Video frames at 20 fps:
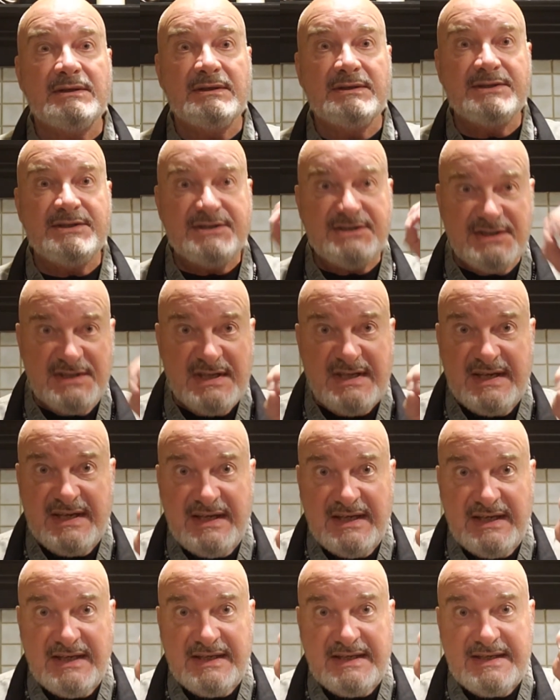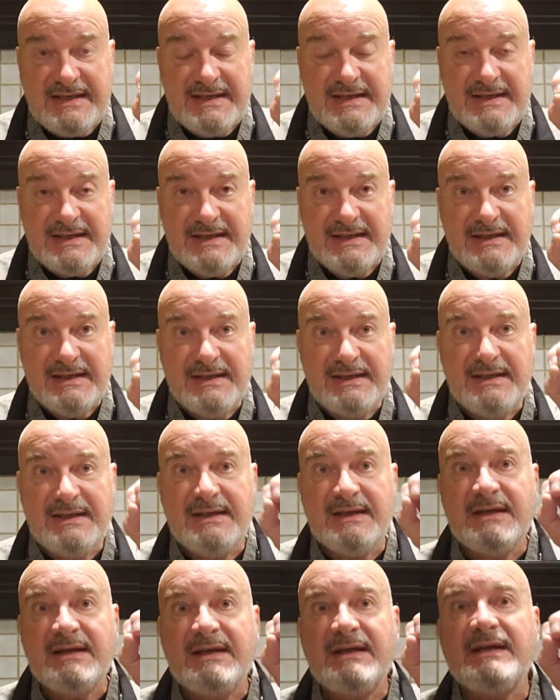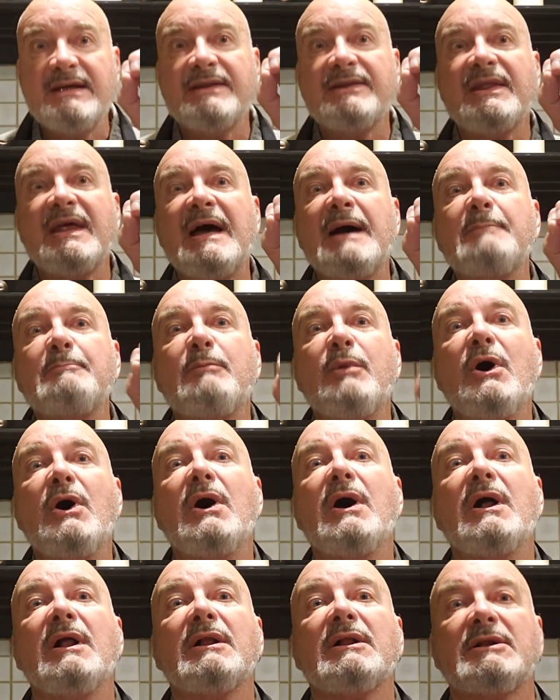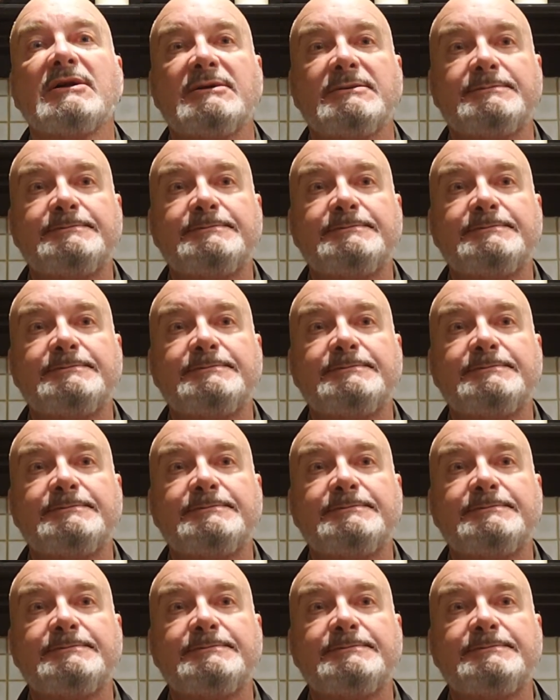seen in that ball.